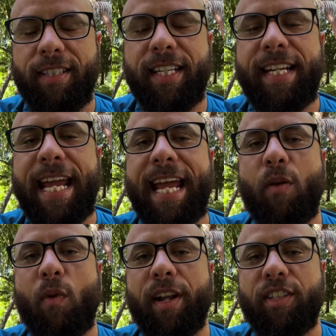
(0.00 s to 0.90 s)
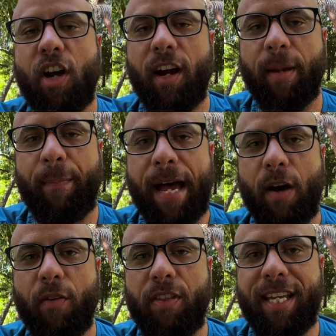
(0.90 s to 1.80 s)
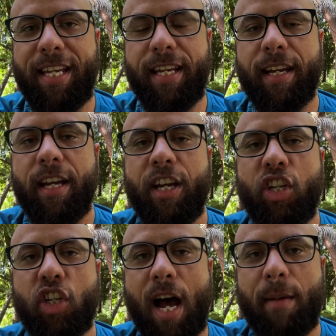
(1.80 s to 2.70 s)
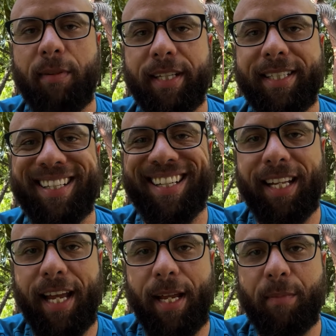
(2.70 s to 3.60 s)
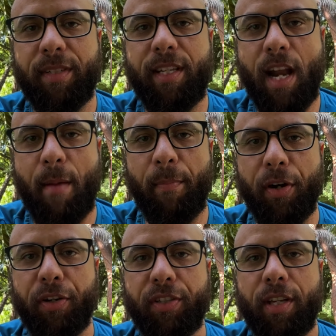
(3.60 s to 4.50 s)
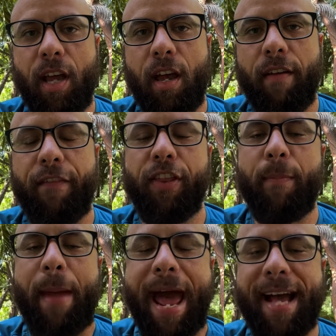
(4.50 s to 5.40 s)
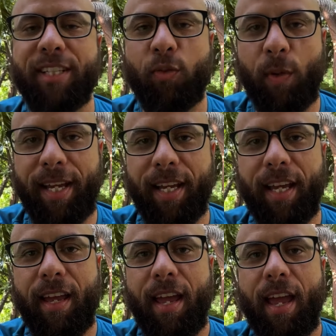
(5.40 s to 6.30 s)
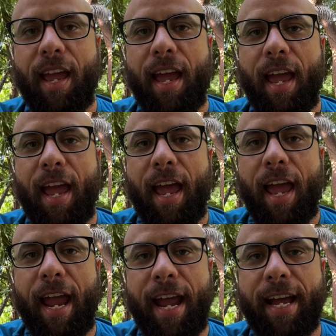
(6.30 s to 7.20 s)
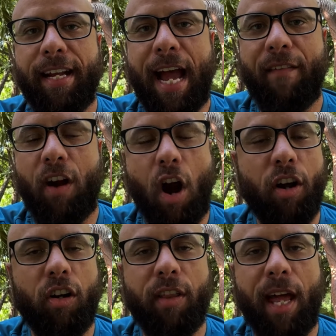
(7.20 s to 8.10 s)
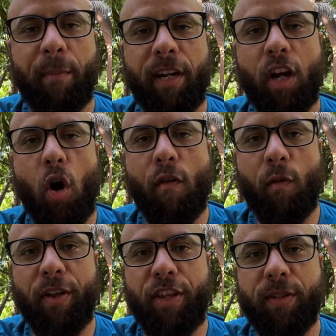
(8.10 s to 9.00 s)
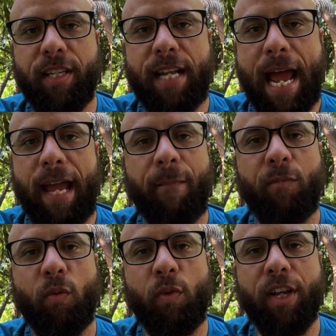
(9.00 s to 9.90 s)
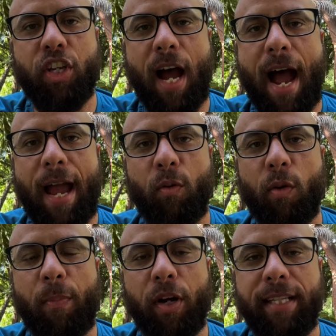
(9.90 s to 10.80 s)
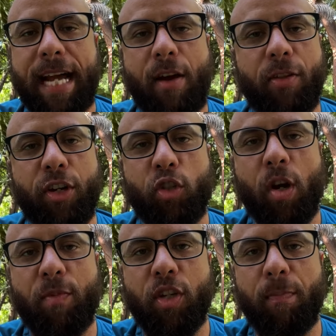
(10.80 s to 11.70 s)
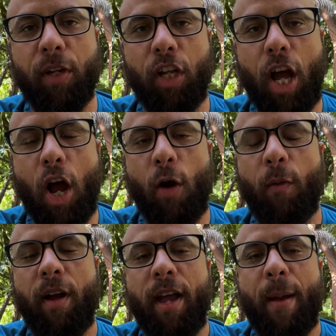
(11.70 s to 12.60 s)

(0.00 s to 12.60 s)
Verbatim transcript: Today I want to talk about the jobless claims numbers for the past week. And I have an article that I'm going to go over with you today, which I will put down in the description below.